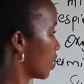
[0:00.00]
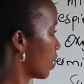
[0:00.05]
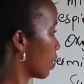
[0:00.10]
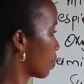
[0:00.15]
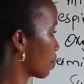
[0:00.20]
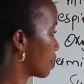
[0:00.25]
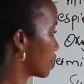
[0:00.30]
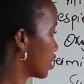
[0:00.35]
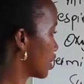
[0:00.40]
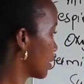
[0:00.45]

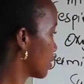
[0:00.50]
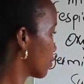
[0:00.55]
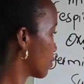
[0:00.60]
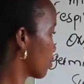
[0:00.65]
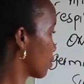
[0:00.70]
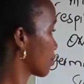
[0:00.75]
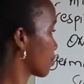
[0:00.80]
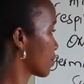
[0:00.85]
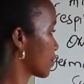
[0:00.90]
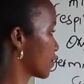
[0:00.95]
contains
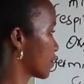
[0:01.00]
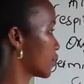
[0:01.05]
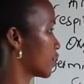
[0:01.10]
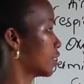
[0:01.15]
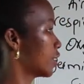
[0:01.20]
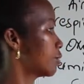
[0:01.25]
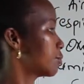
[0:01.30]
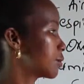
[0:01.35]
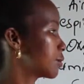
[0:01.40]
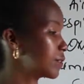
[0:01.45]

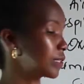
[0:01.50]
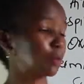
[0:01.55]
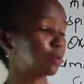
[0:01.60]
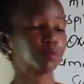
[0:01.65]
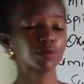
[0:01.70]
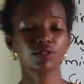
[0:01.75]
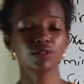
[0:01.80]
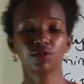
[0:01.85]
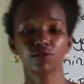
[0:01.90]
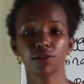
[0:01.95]
oxygen, which
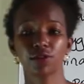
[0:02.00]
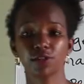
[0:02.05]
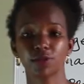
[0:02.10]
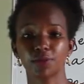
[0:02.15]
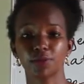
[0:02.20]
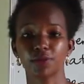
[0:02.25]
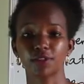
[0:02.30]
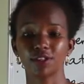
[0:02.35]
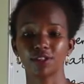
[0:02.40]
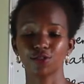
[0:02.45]
supports
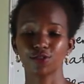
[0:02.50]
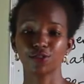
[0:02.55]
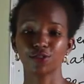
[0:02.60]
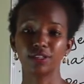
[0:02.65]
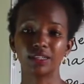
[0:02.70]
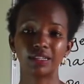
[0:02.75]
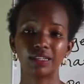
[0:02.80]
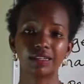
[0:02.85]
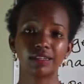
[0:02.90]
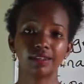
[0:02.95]

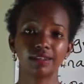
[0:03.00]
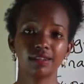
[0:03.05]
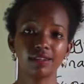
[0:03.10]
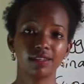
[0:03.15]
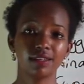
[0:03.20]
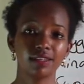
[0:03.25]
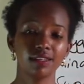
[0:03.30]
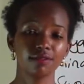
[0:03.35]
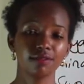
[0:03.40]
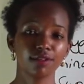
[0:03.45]
respiration
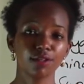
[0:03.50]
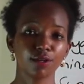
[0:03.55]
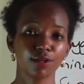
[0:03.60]
in living